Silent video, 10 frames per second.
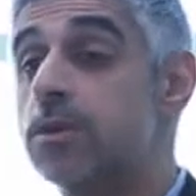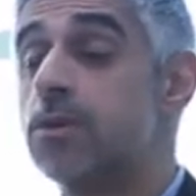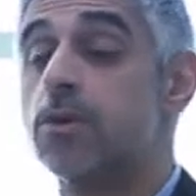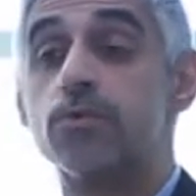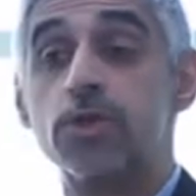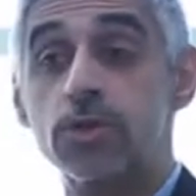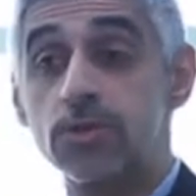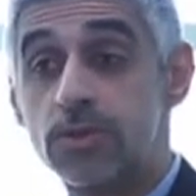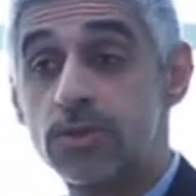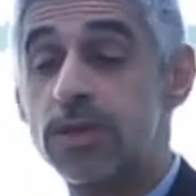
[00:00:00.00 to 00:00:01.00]
or
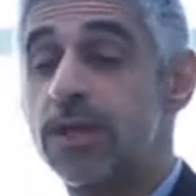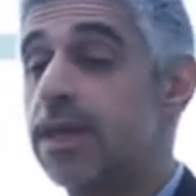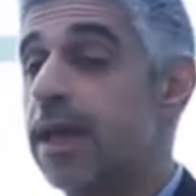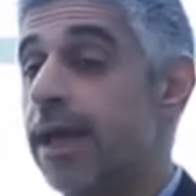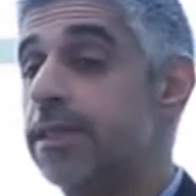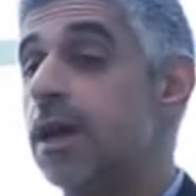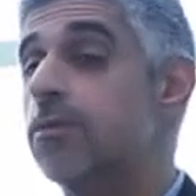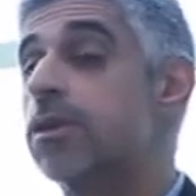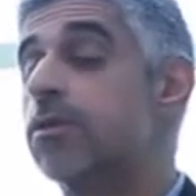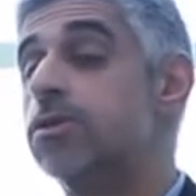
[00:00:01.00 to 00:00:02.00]
reduced, and that
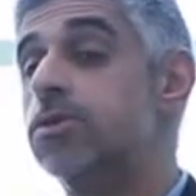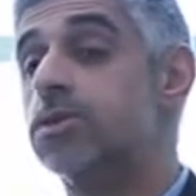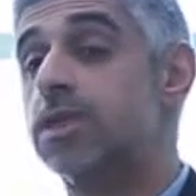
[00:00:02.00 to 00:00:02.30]
would reduce the